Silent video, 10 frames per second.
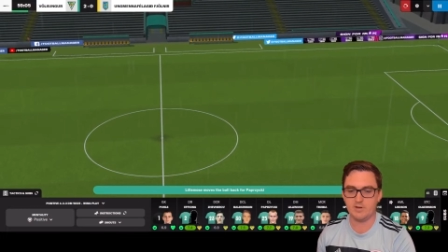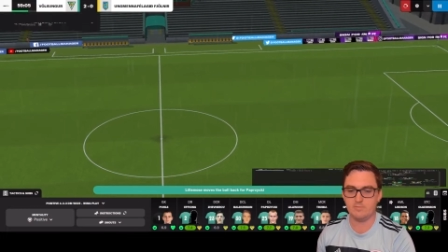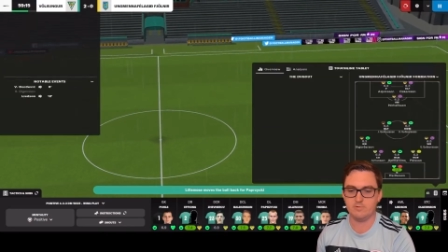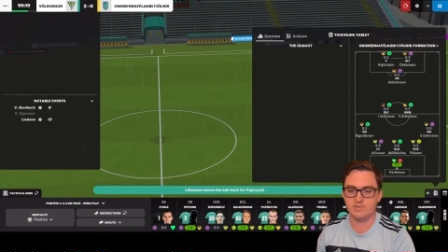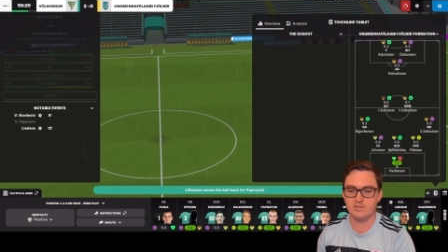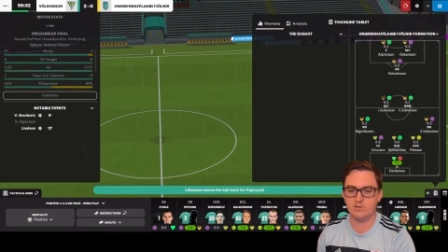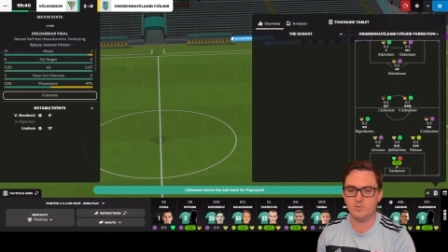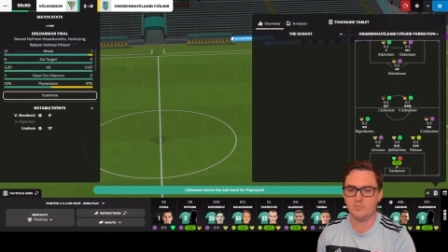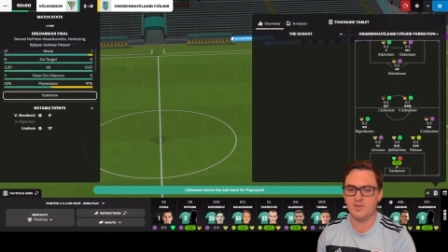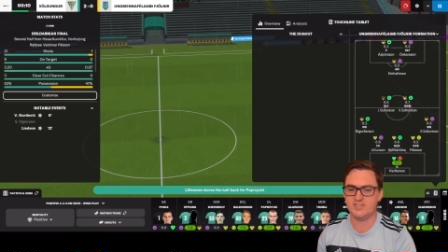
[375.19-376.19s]
But it was a
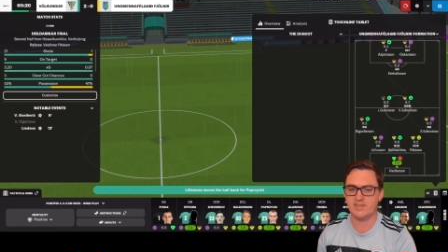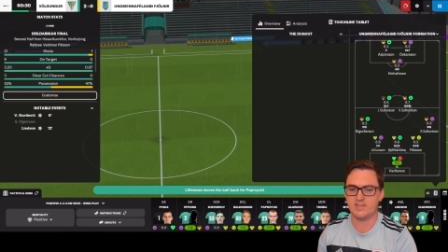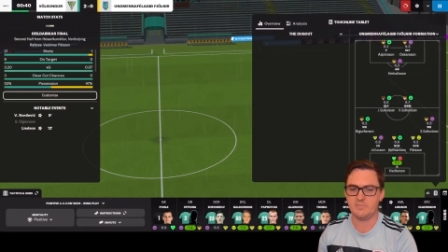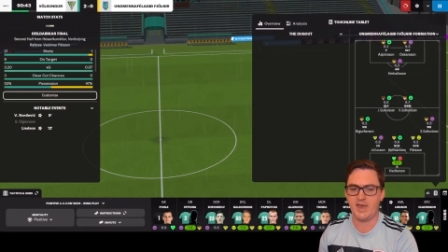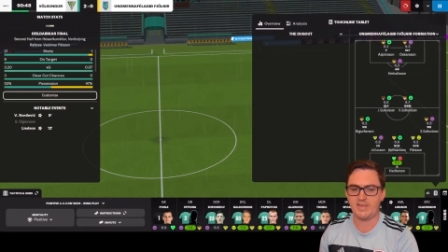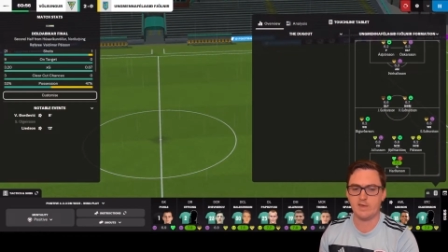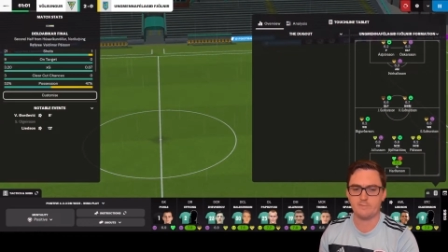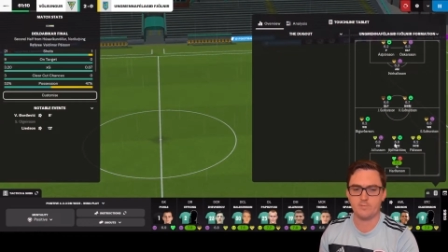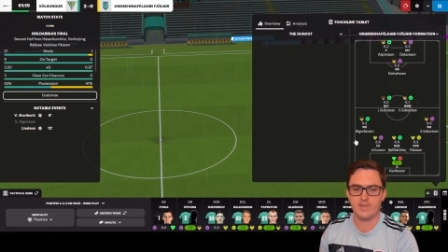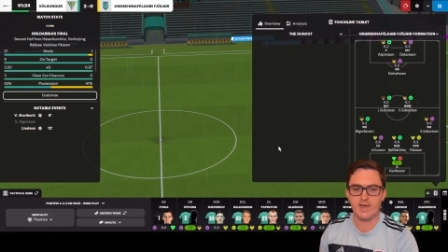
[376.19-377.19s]
little bit messy at the back
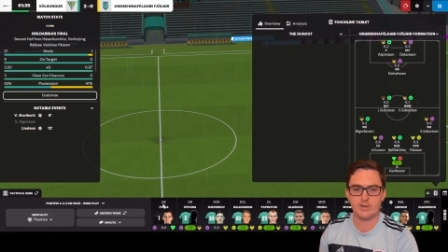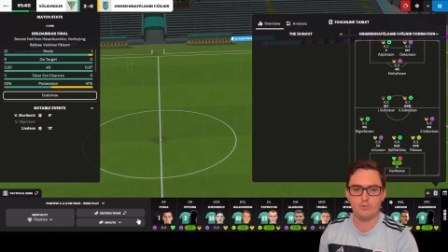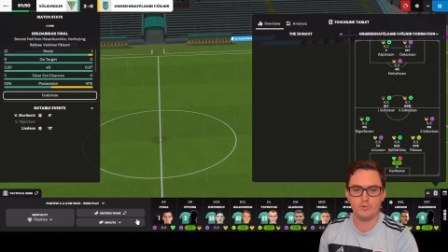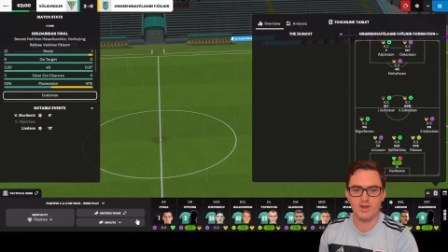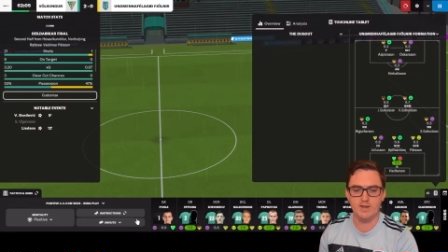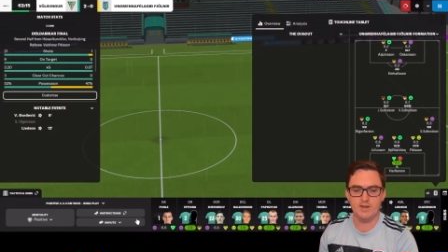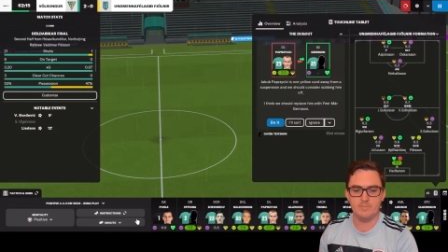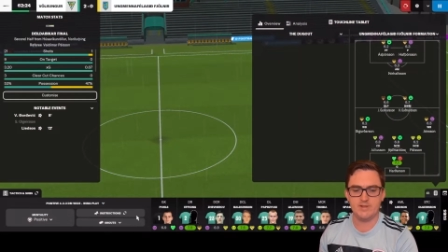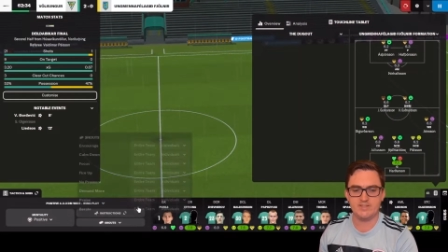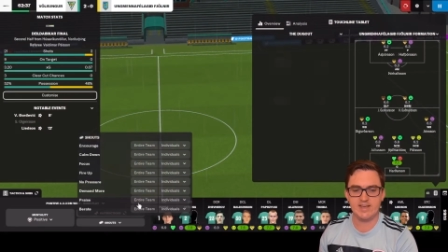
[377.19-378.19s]
there from that corner,
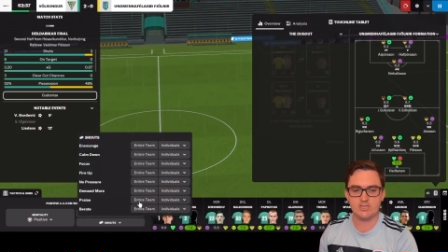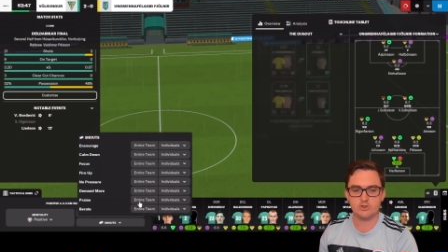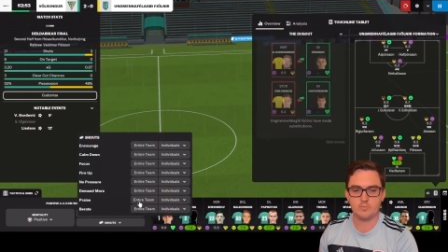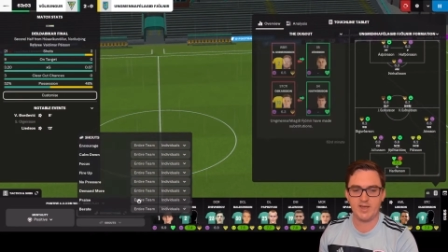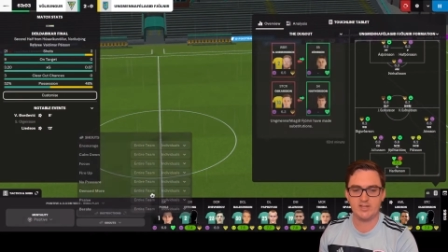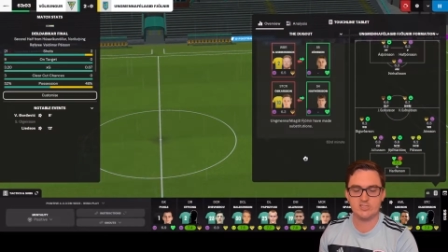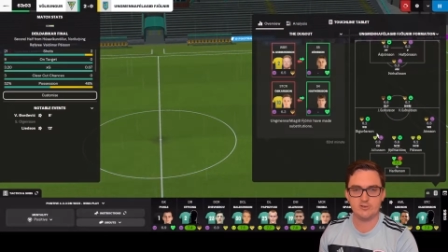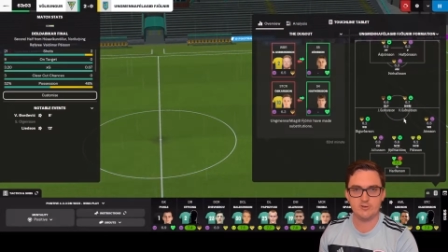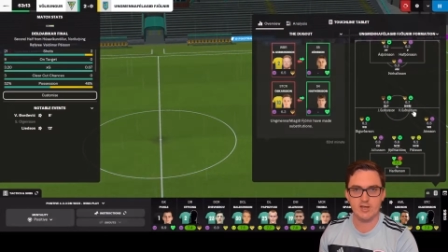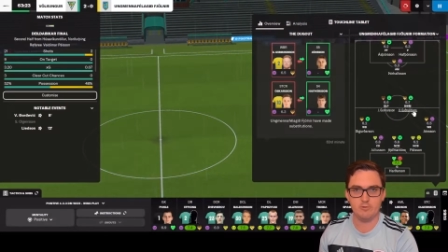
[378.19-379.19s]
but does remain
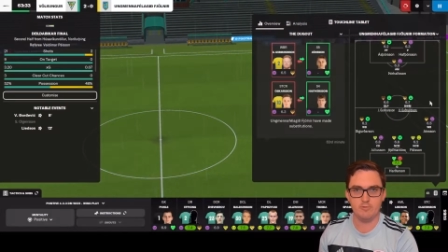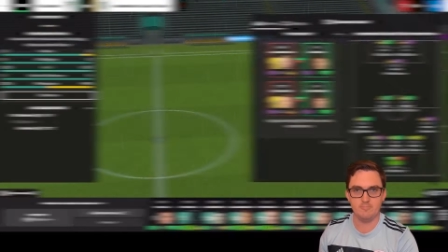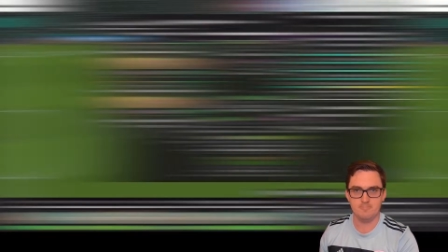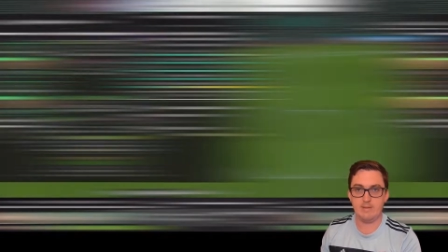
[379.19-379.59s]
2-0.